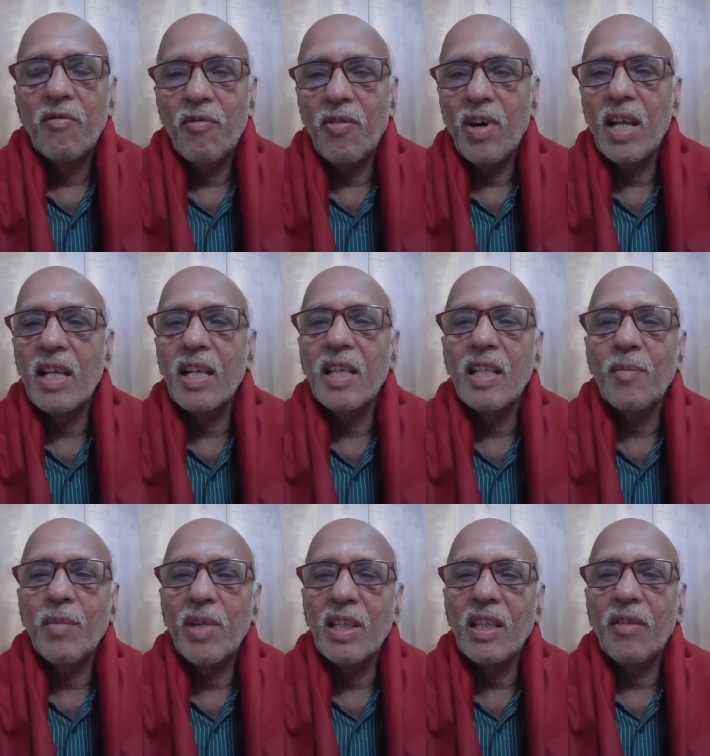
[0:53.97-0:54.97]
Falling in
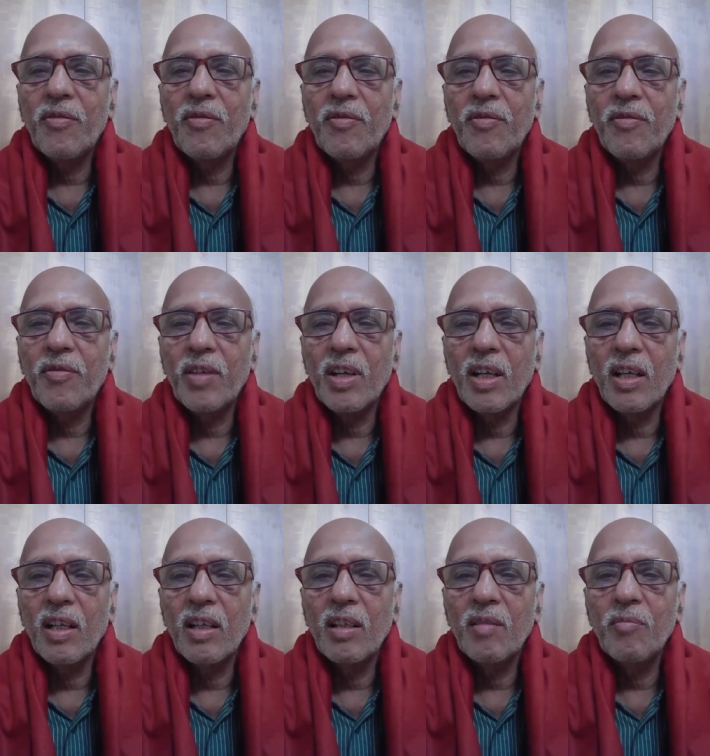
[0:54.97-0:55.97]
the month of
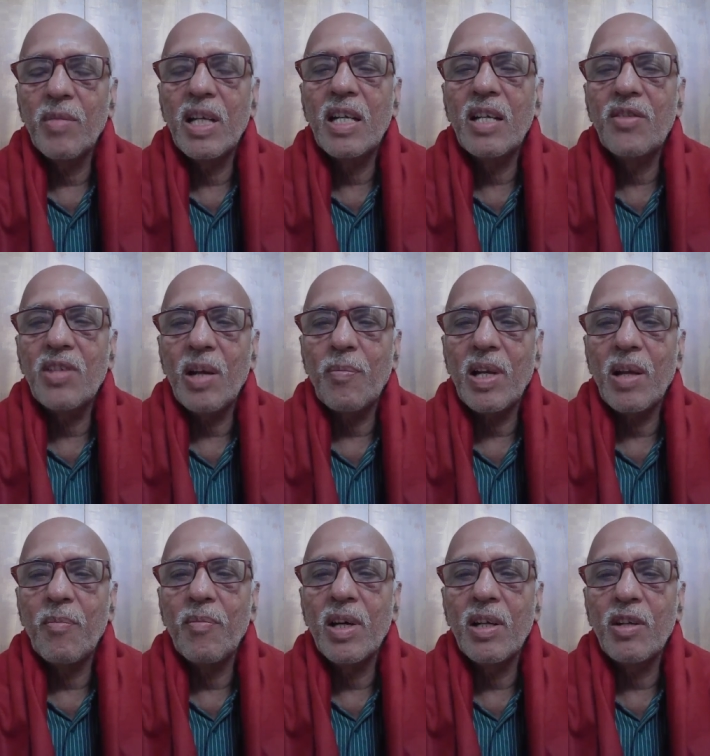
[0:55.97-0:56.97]
uh,
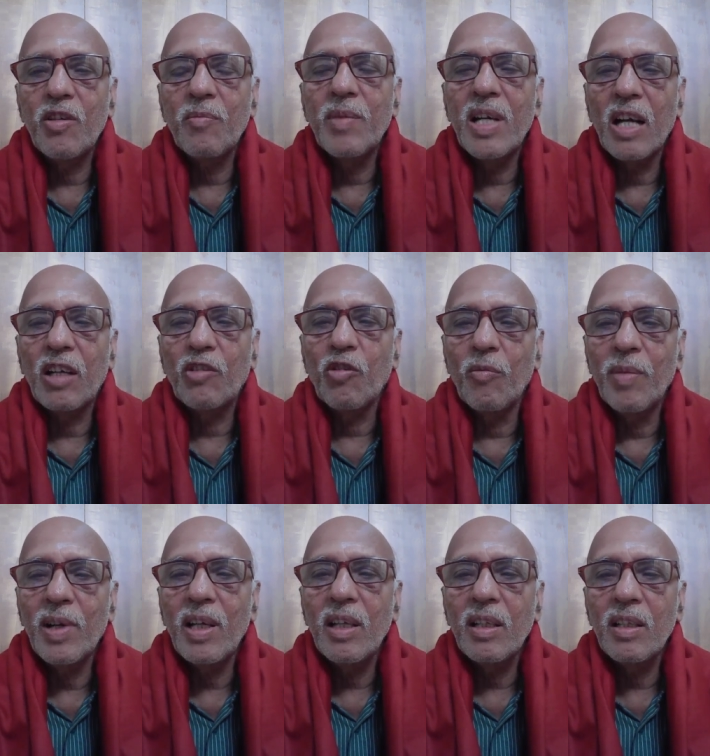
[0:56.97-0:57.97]
mid-September to
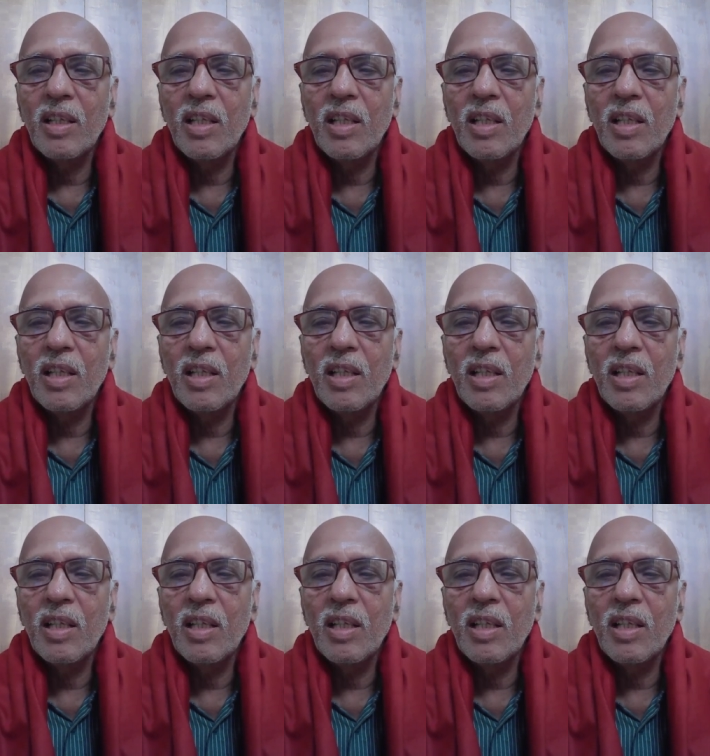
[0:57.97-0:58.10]
mid-October,